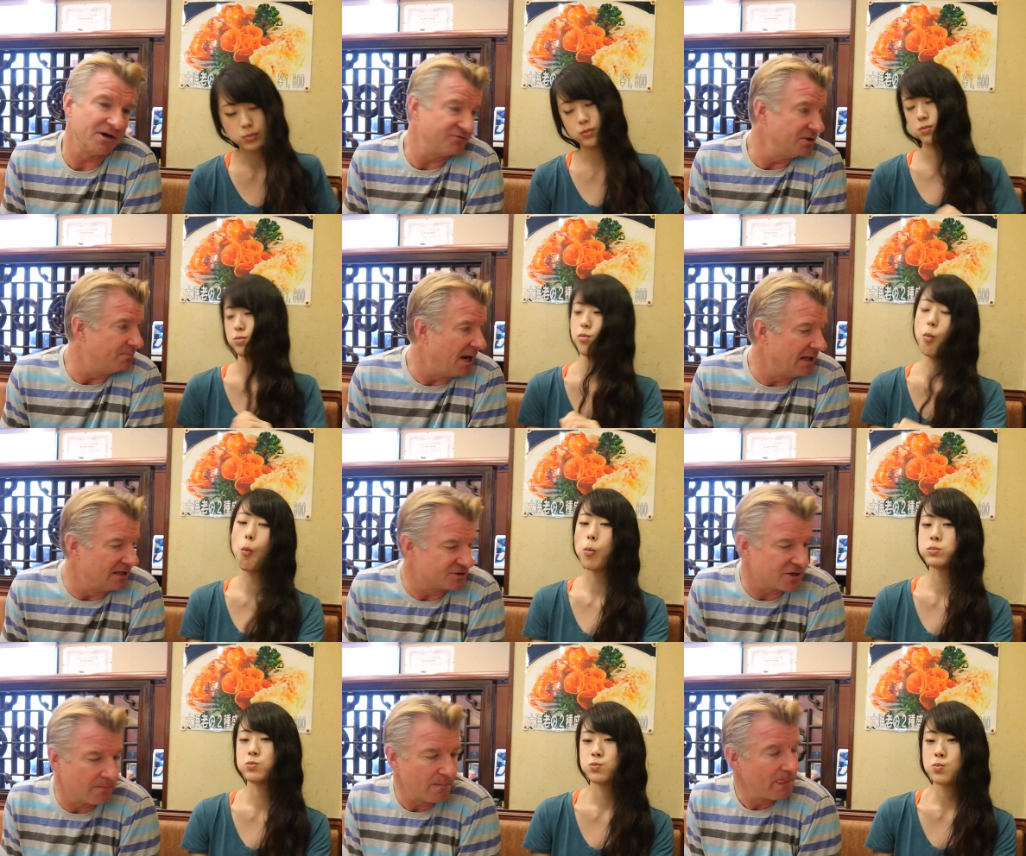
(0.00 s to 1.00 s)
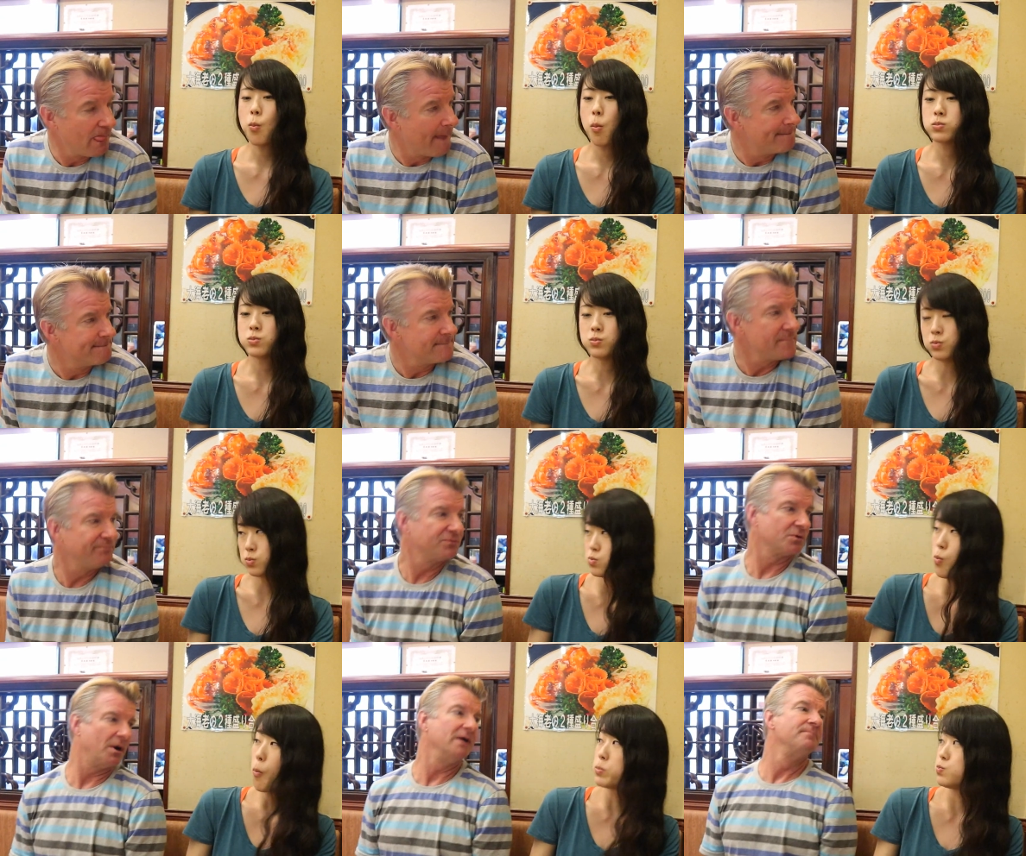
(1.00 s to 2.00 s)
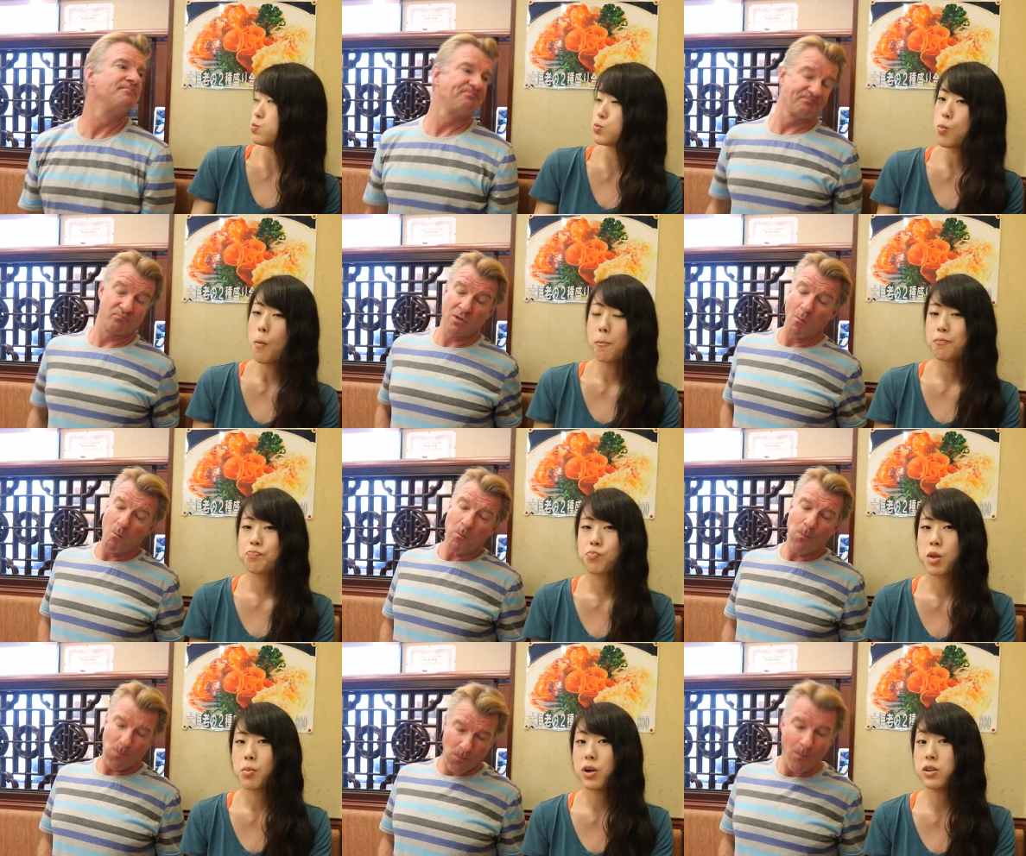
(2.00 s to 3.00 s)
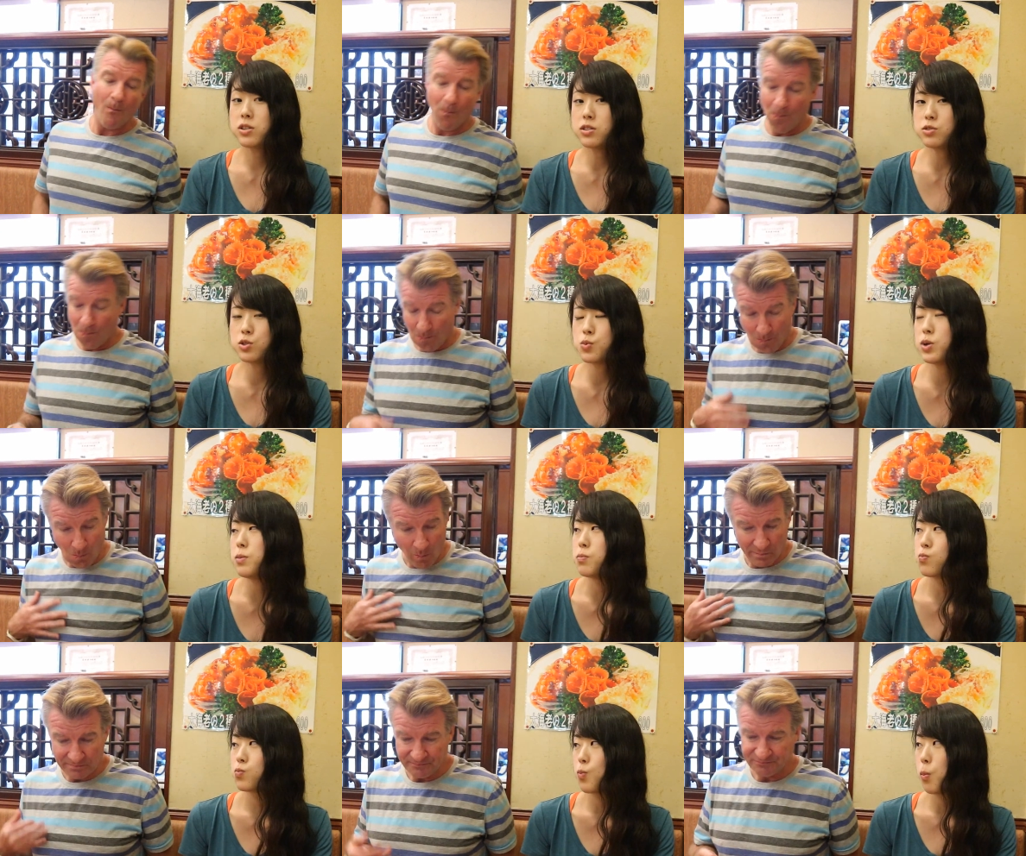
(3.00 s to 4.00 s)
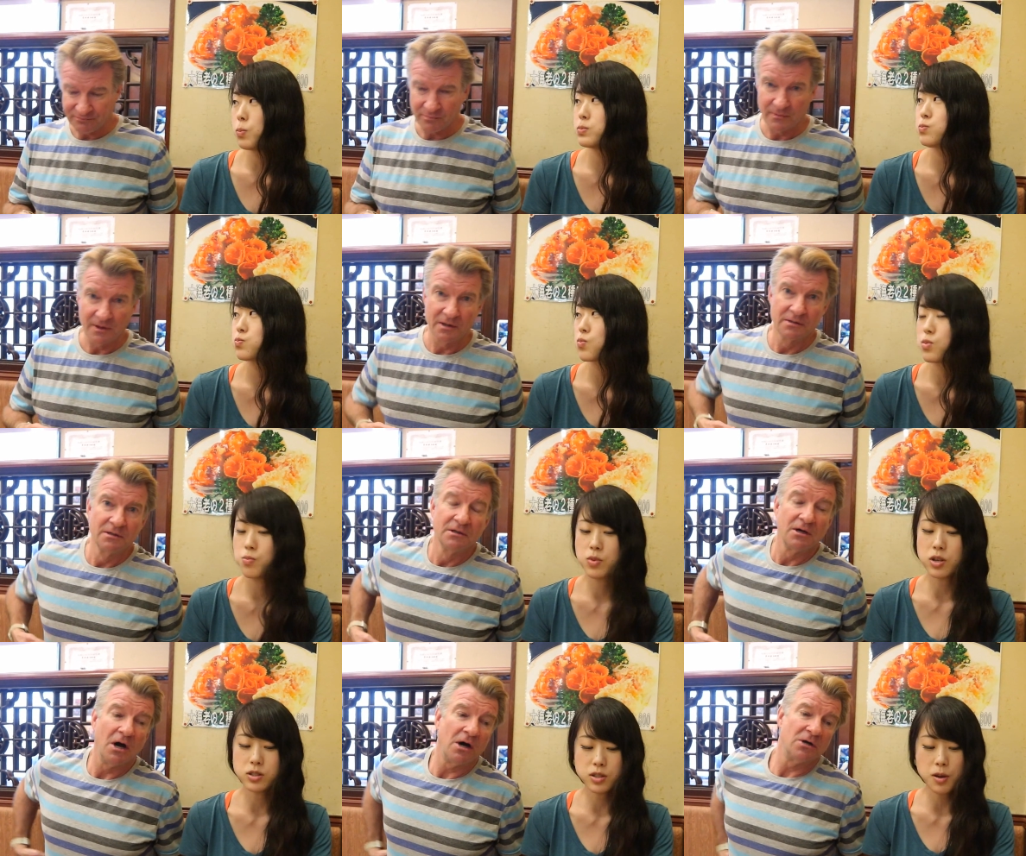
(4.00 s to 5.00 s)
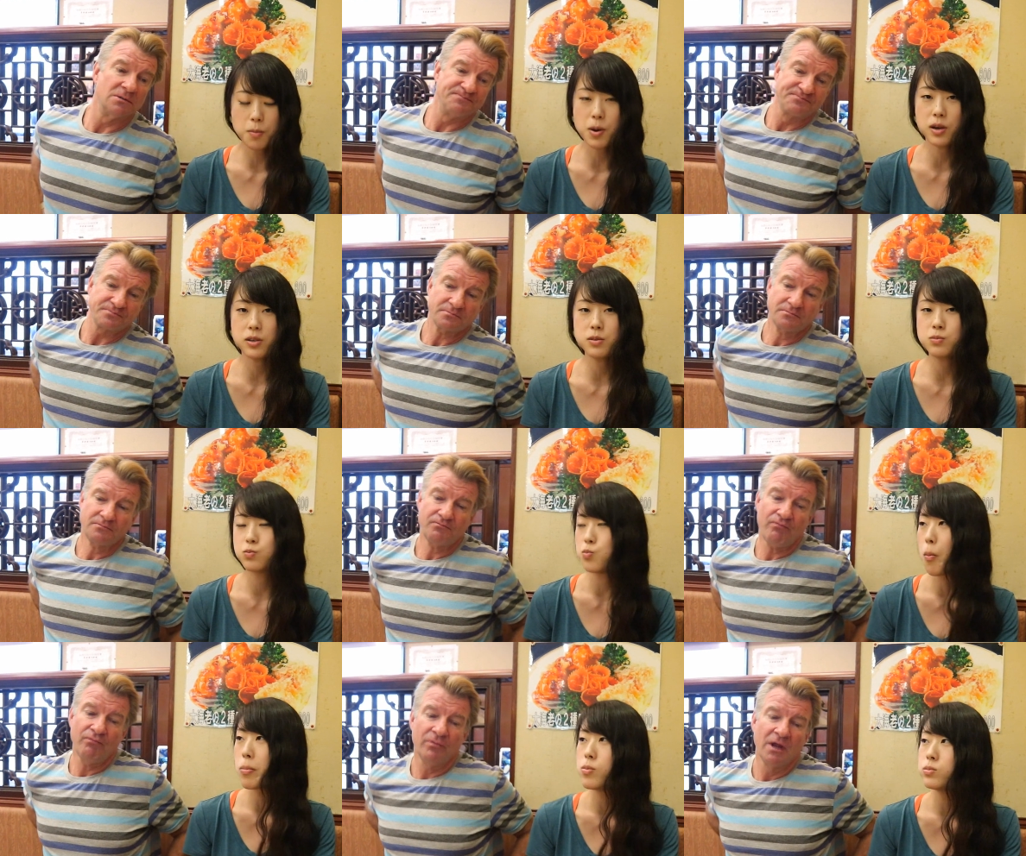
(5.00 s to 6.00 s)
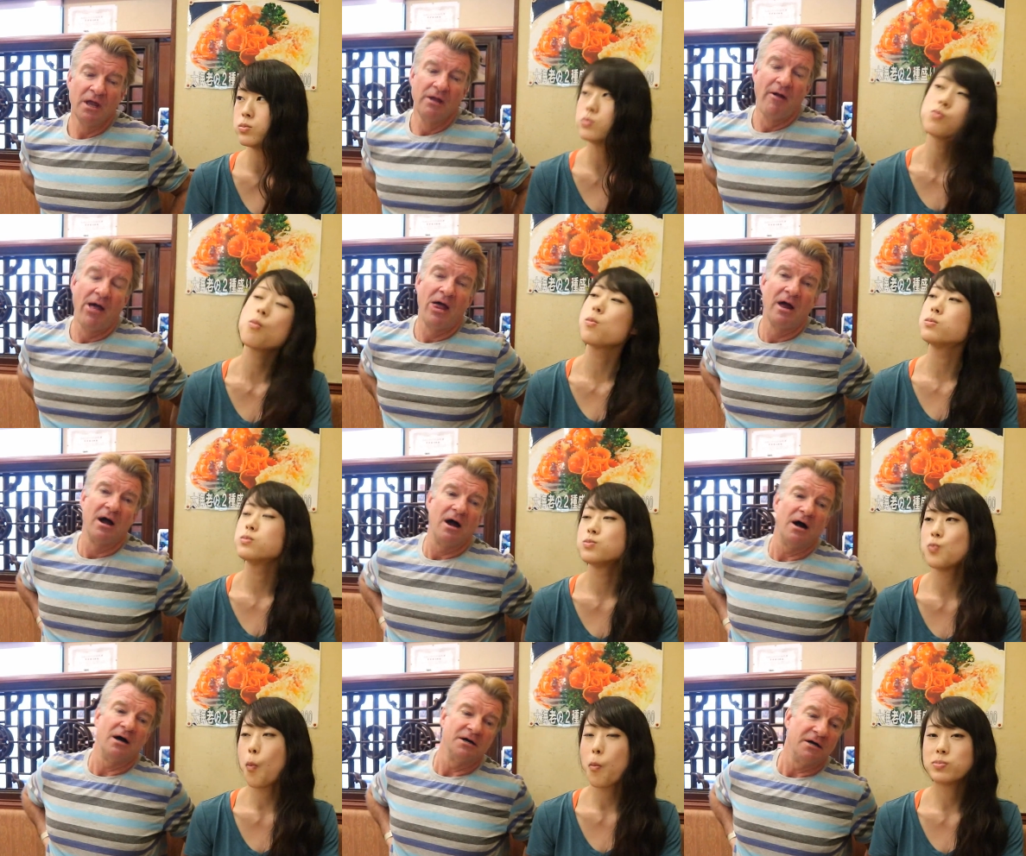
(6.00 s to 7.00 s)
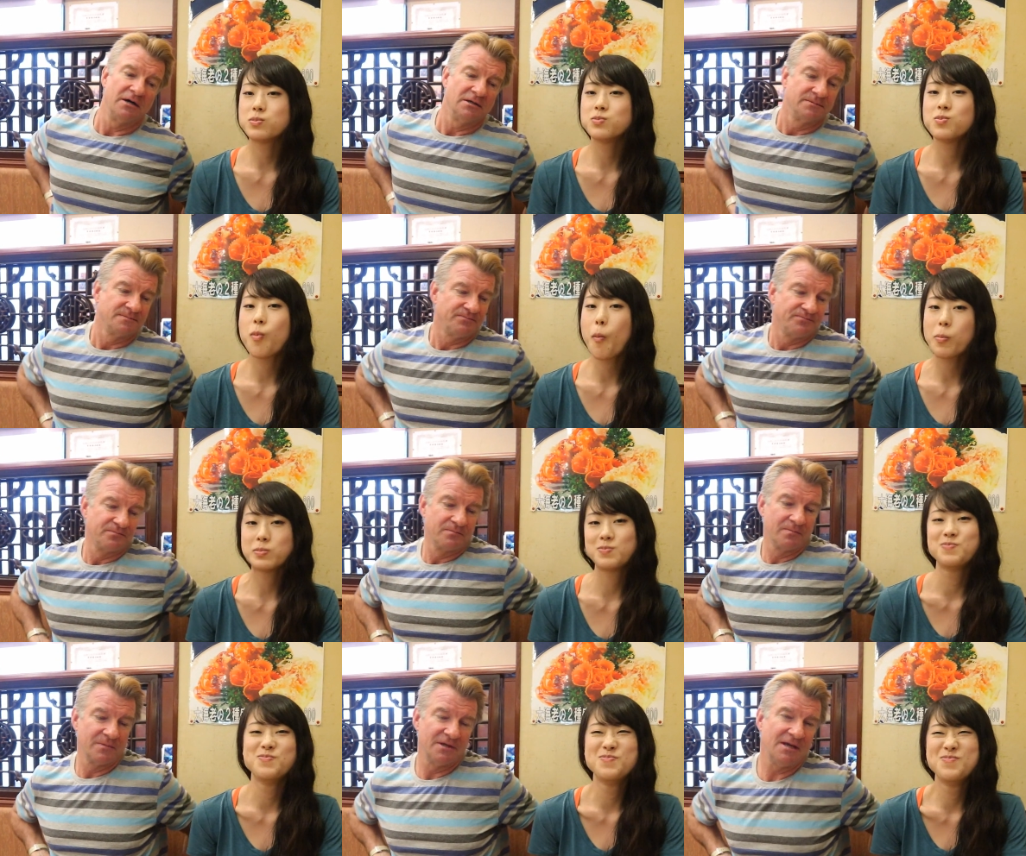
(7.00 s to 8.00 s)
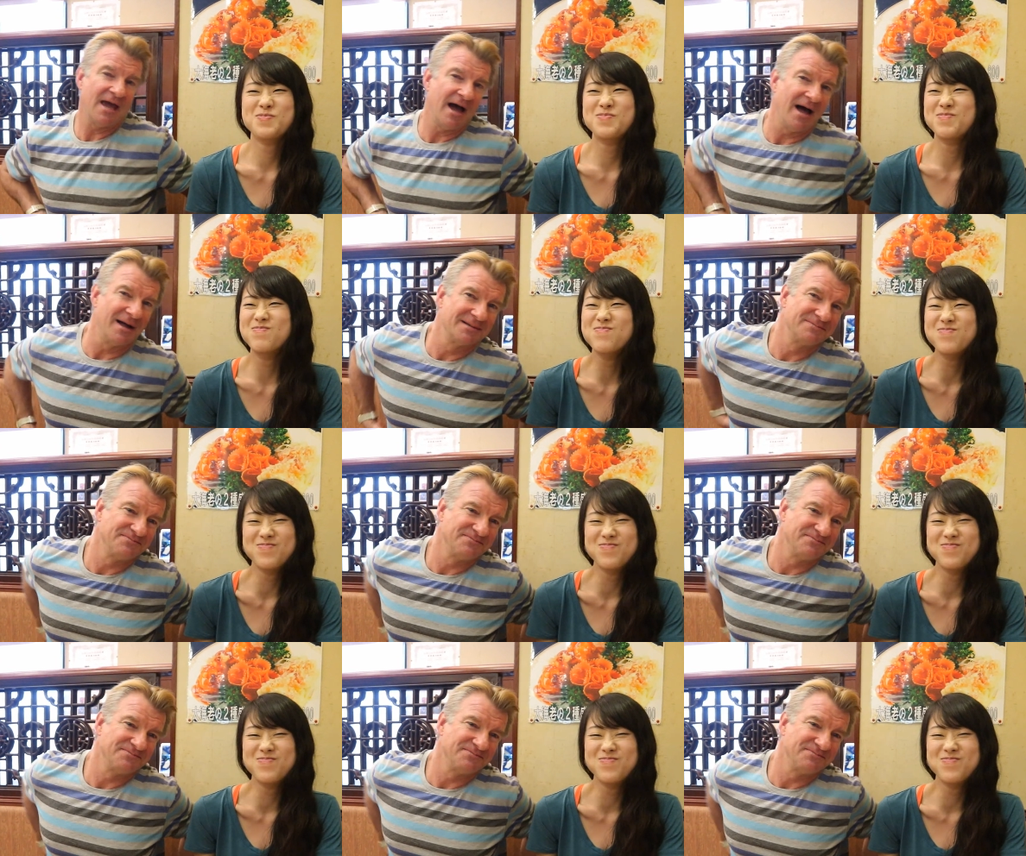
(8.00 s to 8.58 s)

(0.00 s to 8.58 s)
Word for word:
Speaker 1: you have good balance. Mm -hmm. Right?
Speaker 2: But I can't swim. Does oh. that matter?
Speaker 1: Uh, yeah.